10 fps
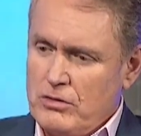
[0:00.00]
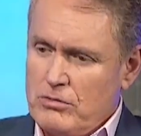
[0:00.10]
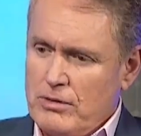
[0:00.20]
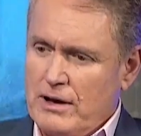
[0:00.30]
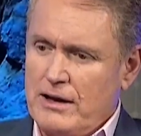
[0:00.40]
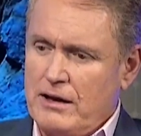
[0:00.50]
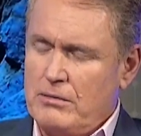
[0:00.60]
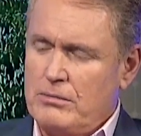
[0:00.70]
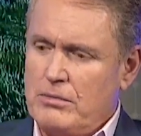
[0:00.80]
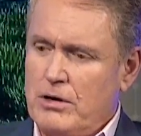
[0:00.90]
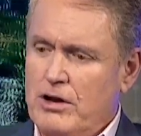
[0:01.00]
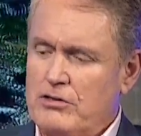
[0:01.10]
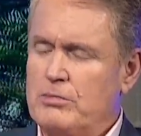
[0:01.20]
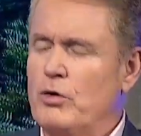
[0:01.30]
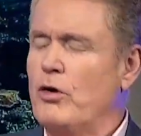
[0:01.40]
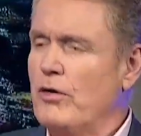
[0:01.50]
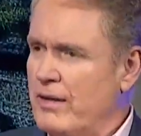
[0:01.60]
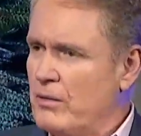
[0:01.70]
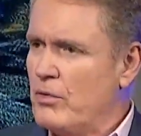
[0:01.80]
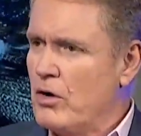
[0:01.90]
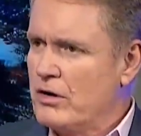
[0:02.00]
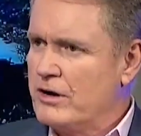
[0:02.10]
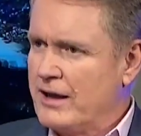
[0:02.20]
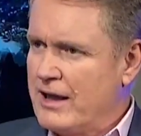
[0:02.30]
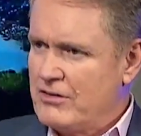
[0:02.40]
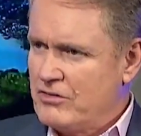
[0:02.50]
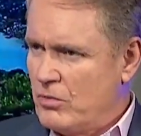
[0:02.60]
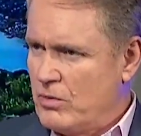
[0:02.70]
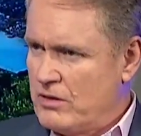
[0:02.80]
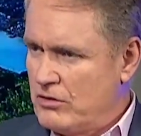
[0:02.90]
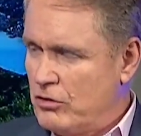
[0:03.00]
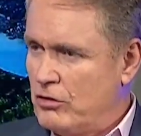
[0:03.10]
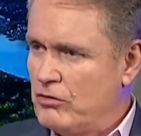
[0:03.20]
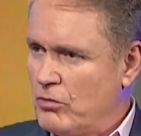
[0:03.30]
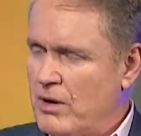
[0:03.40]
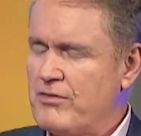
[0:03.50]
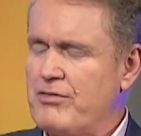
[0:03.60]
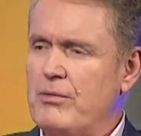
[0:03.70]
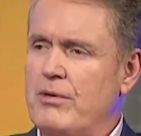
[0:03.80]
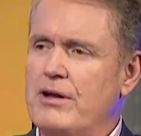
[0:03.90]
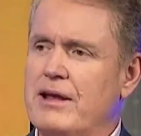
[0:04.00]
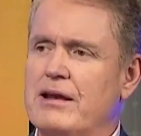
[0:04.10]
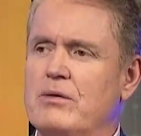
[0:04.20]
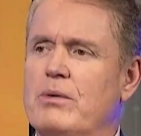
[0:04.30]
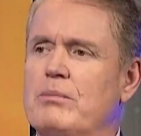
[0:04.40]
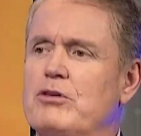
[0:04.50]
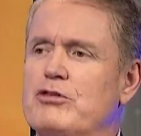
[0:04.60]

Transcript: that really relies more on that wrong and against the one that turns away from the right-hander, where